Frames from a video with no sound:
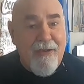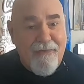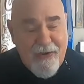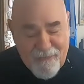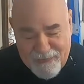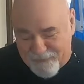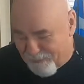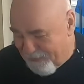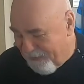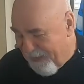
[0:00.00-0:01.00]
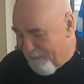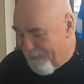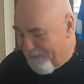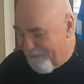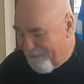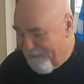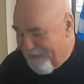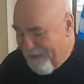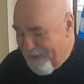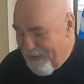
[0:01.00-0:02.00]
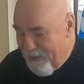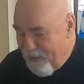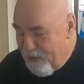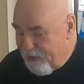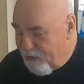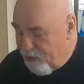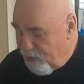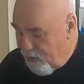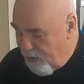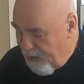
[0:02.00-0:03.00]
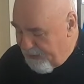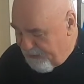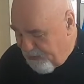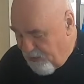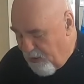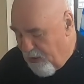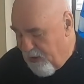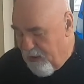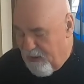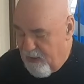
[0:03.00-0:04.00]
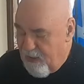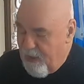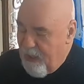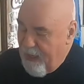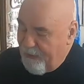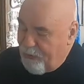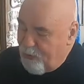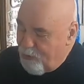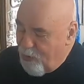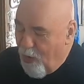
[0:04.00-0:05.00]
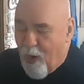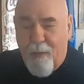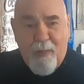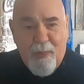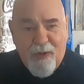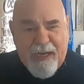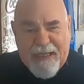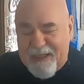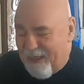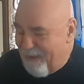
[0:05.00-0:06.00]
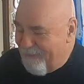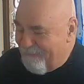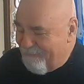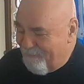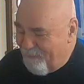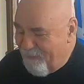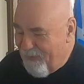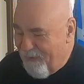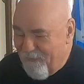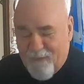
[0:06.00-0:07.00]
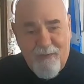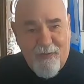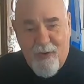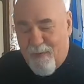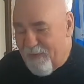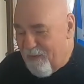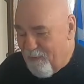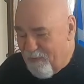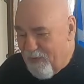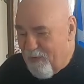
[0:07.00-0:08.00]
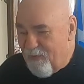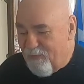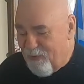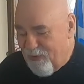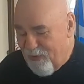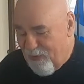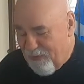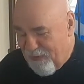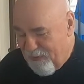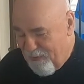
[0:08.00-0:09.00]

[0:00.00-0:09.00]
a reference from the game. So it's got a 2-hop rating from the Brew York